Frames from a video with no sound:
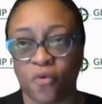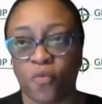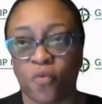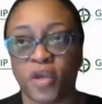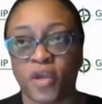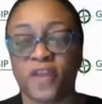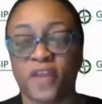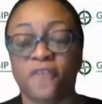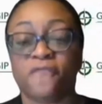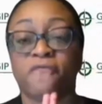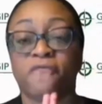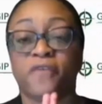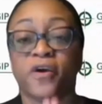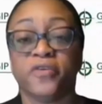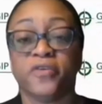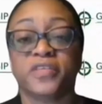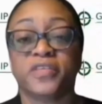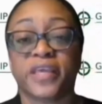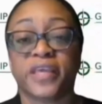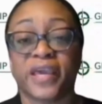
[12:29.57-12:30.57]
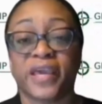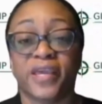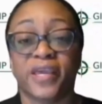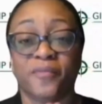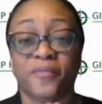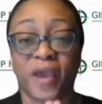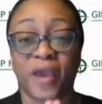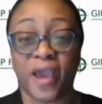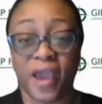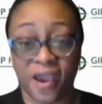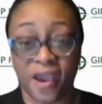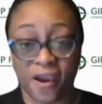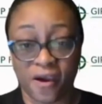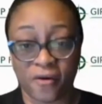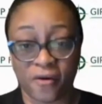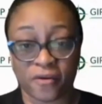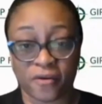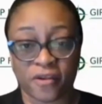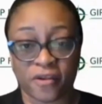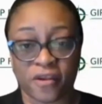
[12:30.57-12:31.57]
when it first came
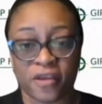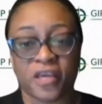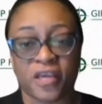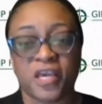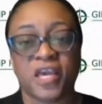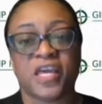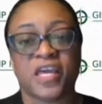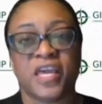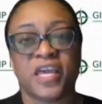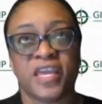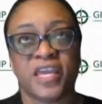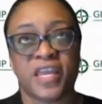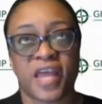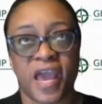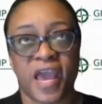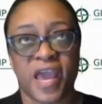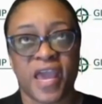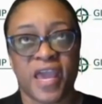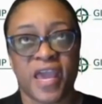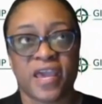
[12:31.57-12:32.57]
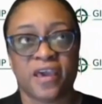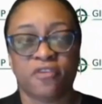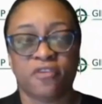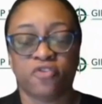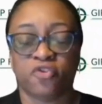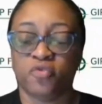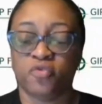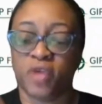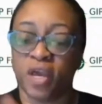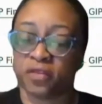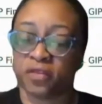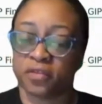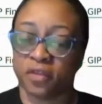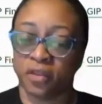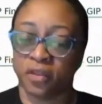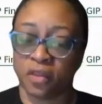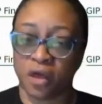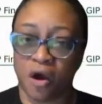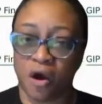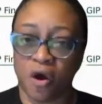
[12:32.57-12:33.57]
out, you got the
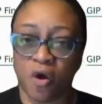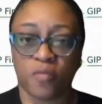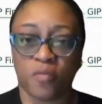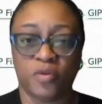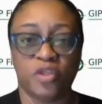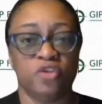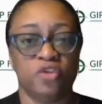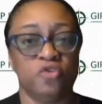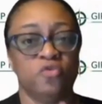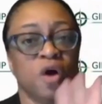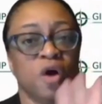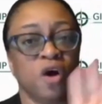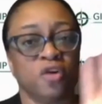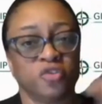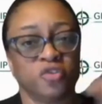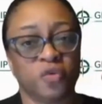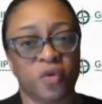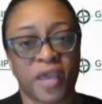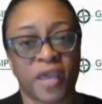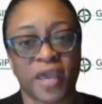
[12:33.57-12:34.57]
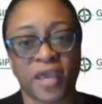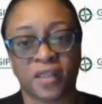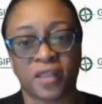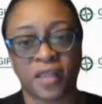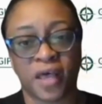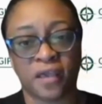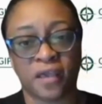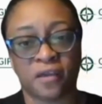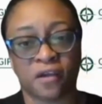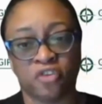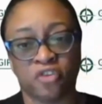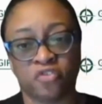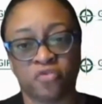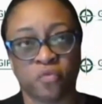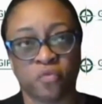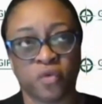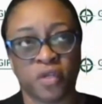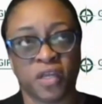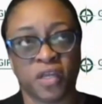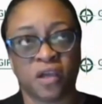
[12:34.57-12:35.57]
loan, but then you also had like
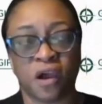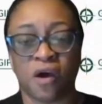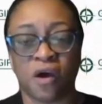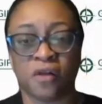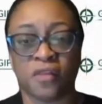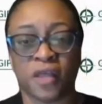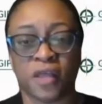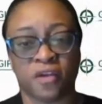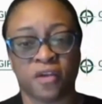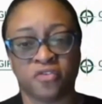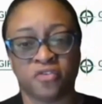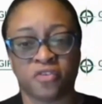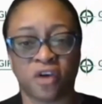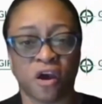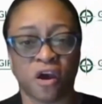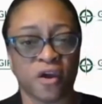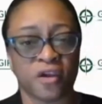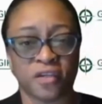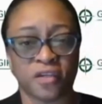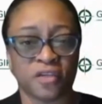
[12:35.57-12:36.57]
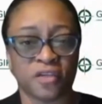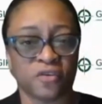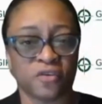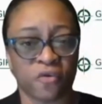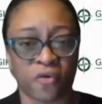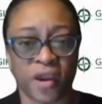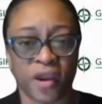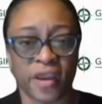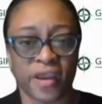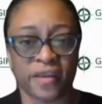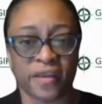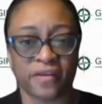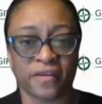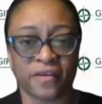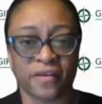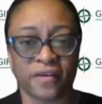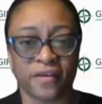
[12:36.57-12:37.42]
what they call like a targeted grant.